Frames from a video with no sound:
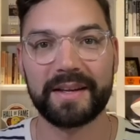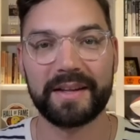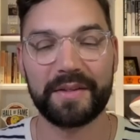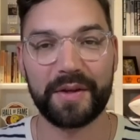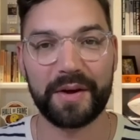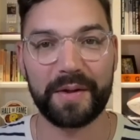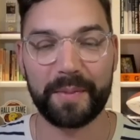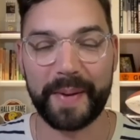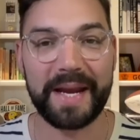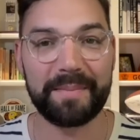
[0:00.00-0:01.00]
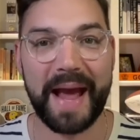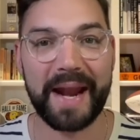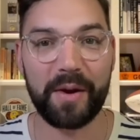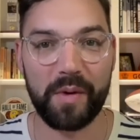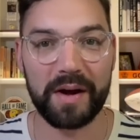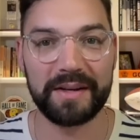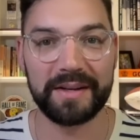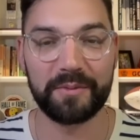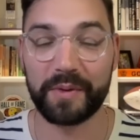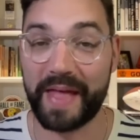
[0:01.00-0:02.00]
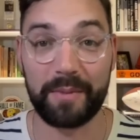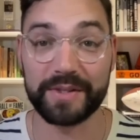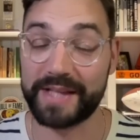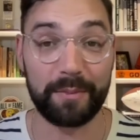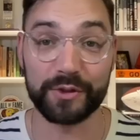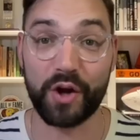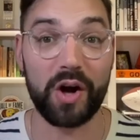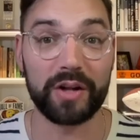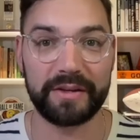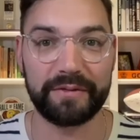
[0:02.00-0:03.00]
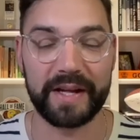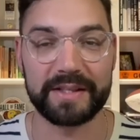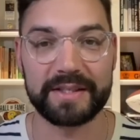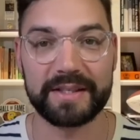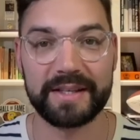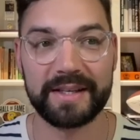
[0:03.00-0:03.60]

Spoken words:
The Peyton Manning one, where that was all defense.